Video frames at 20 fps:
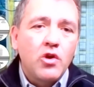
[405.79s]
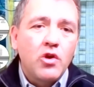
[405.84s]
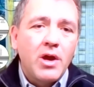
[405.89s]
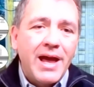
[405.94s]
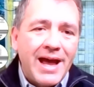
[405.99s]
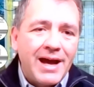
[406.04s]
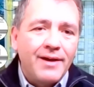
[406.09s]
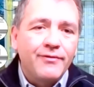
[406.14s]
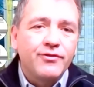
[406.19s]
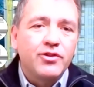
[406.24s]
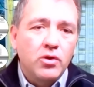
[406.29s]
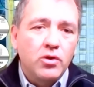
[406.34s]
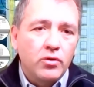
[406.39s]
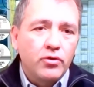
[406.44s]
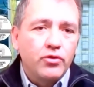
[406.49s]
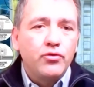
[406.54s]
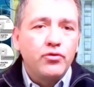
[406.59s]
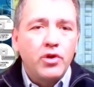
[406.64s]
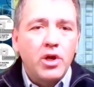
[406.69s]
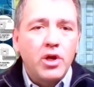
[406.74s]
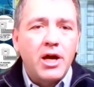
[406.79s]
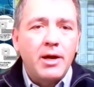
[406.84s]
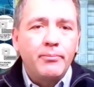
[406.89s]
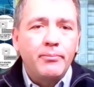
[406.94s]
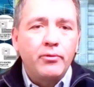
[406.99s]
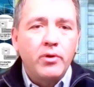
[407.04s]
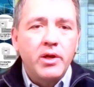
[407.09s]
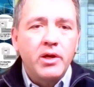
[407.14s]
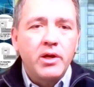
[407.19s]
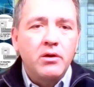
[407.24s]
You have to go through the
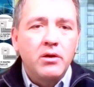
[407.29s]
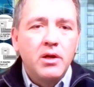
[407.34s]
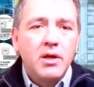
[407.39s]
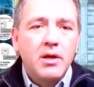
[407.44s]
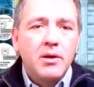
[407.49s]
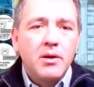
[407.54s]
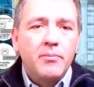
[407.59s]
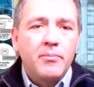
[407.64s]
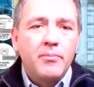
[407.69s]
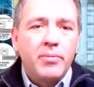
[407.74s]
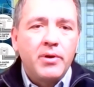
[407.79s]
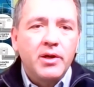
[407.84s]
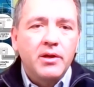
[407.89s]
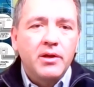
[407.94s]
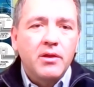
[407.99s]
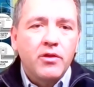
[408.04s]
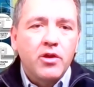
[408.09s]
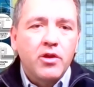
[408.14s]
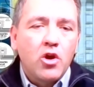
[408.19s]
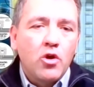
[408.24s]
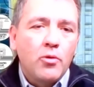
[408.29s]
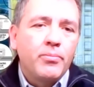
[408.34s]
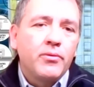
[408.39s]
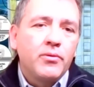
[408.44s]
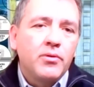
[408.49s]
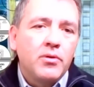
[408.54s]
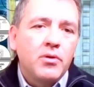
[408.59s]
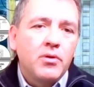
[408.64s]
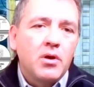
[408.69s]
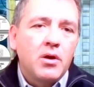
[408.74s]
operator, but the
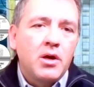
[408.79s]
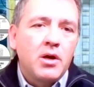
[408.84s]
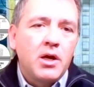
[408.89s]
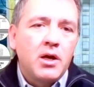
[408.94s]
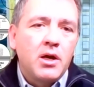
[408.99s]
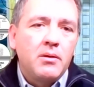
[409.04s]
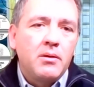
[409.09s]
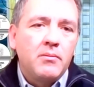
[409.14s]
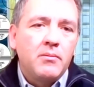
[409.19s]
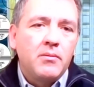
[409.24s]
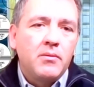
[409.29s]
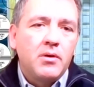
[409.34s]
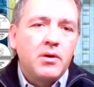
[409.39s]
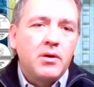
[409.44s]
open uh,